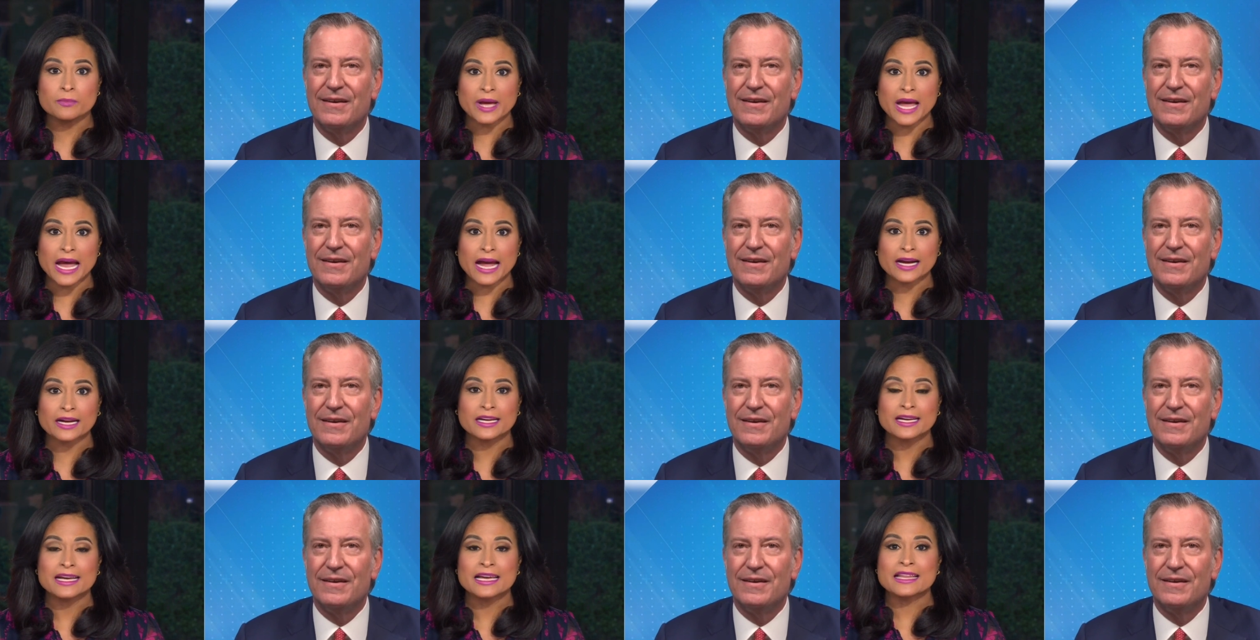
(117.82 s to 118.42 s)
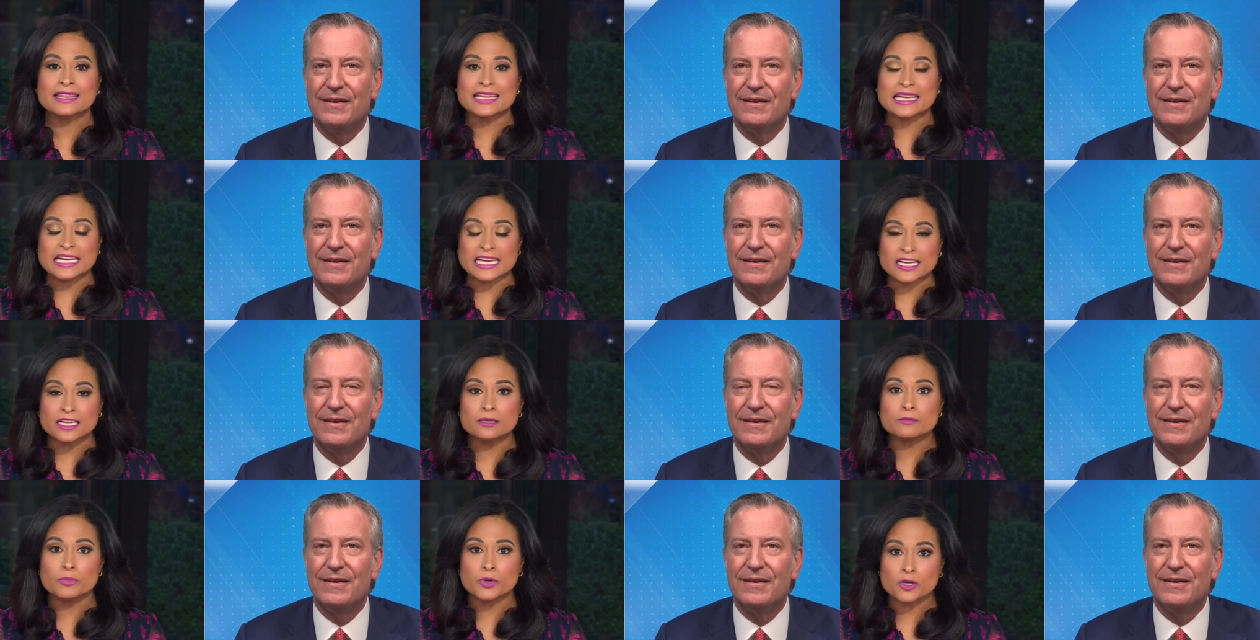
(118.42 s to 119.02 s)
Speaker 1: back the in
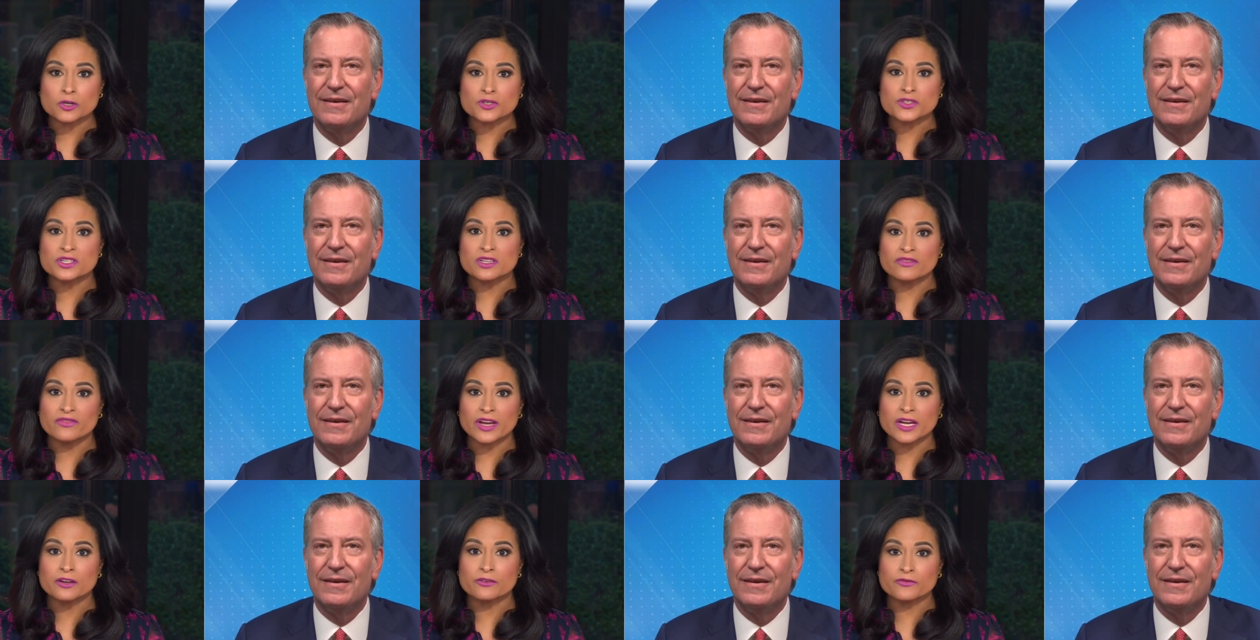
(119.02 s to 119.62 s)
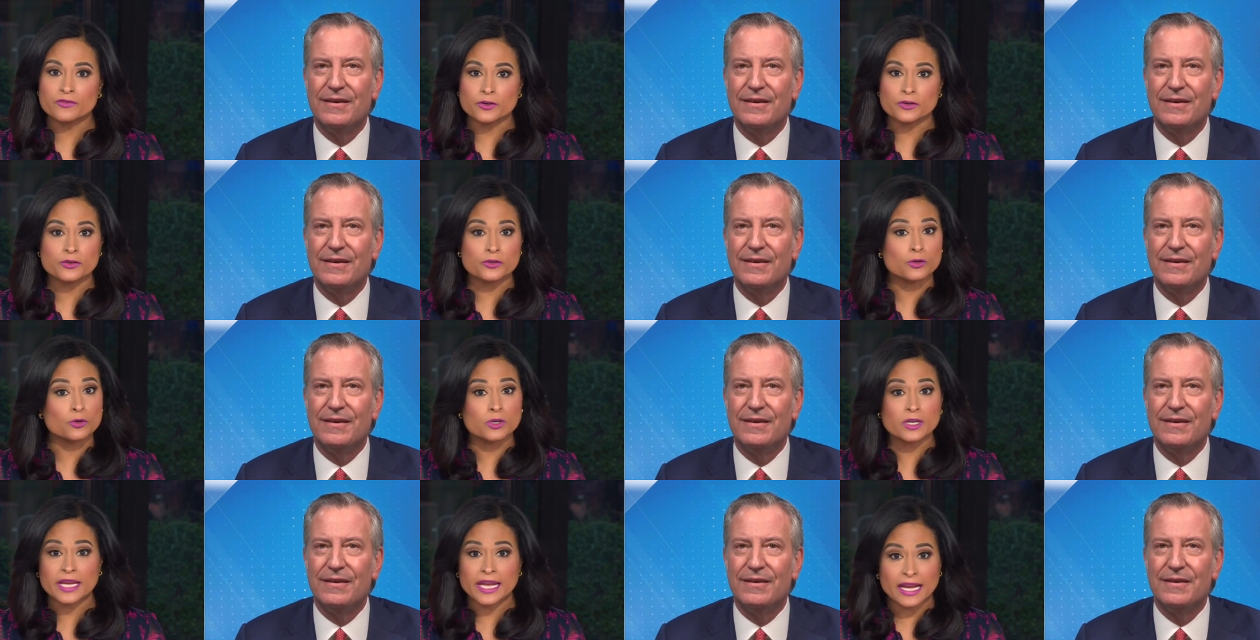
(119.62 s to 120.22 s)
person event further or
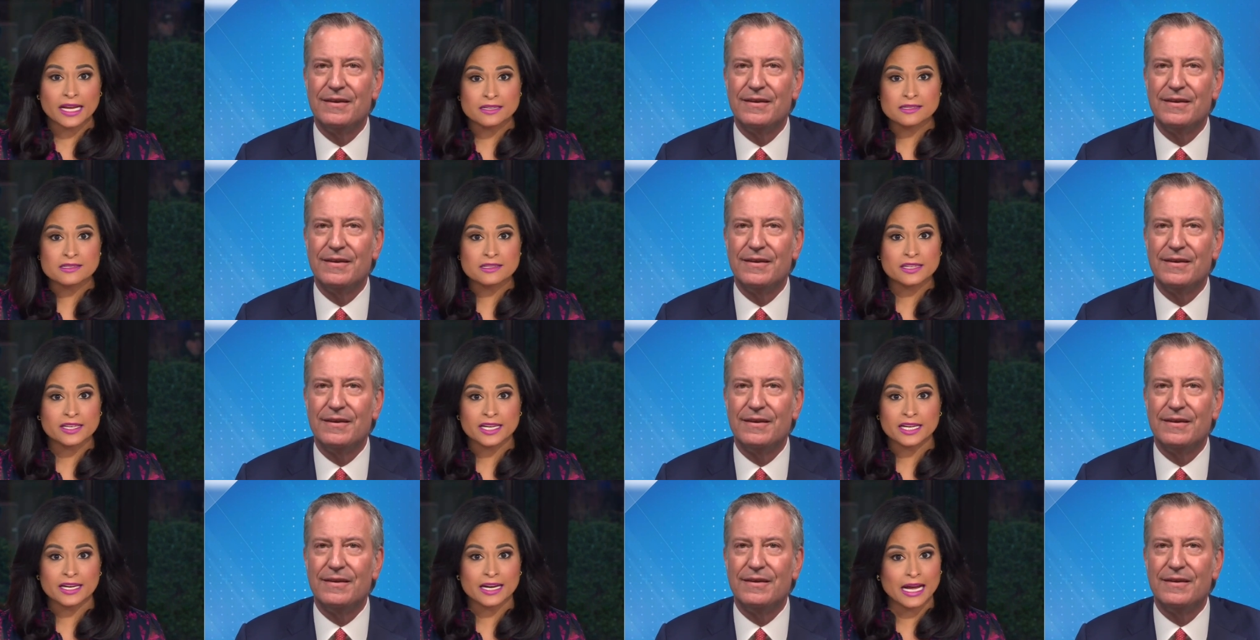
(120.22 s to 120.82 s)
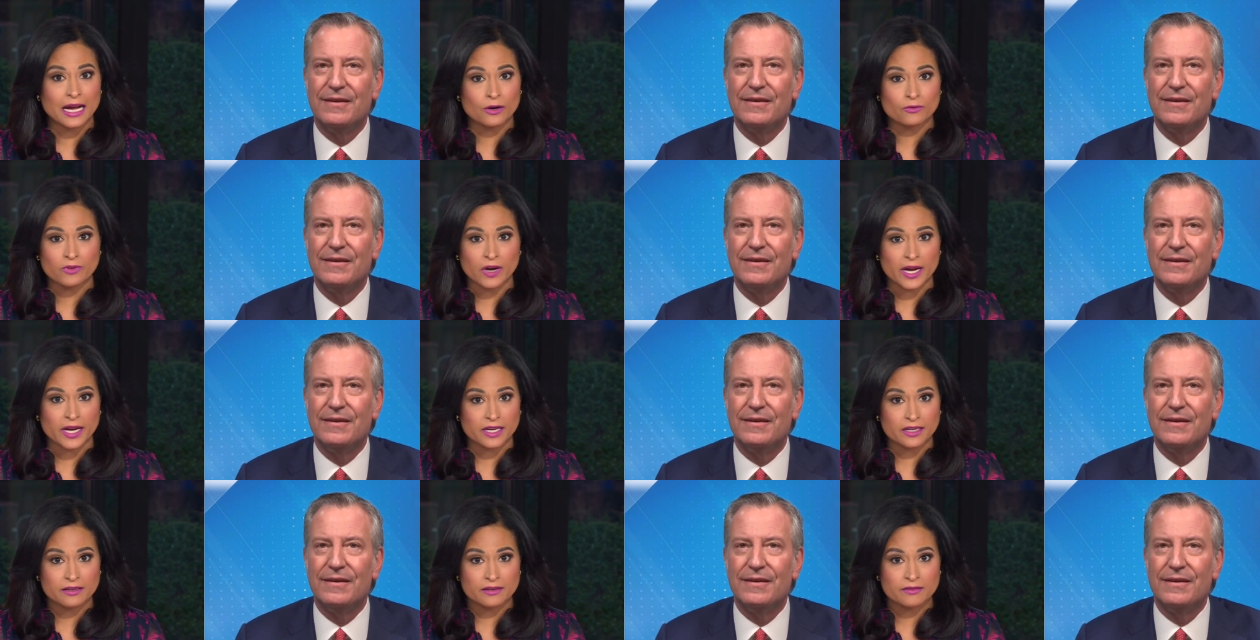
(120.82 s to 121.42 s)
canceling it outright?
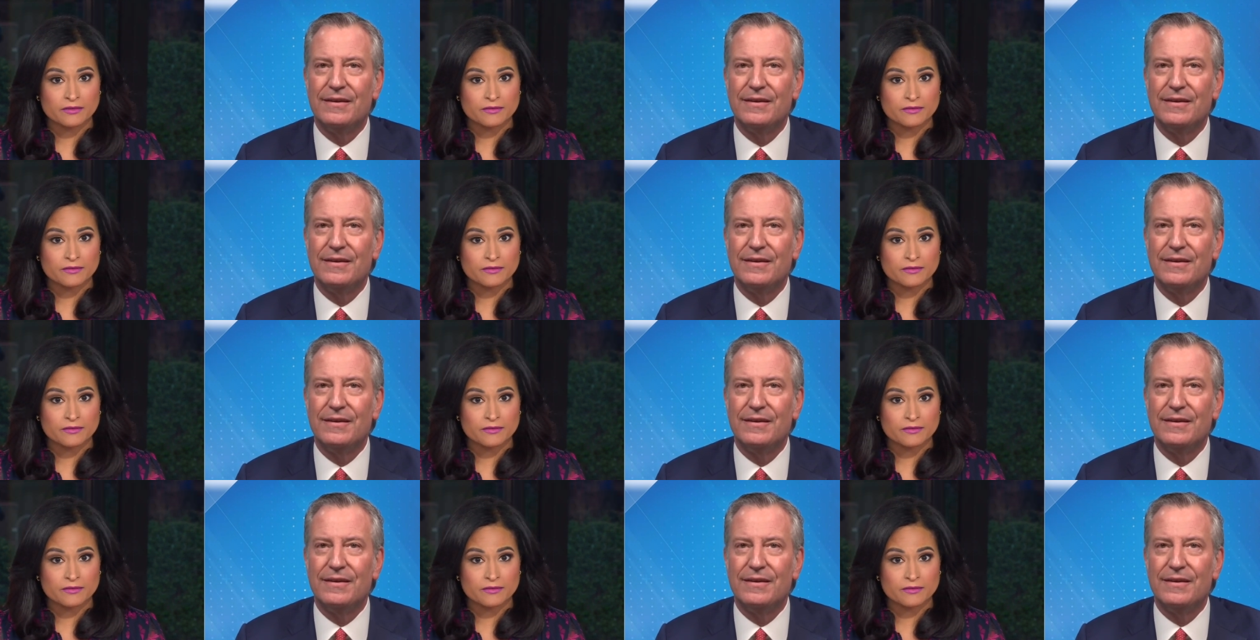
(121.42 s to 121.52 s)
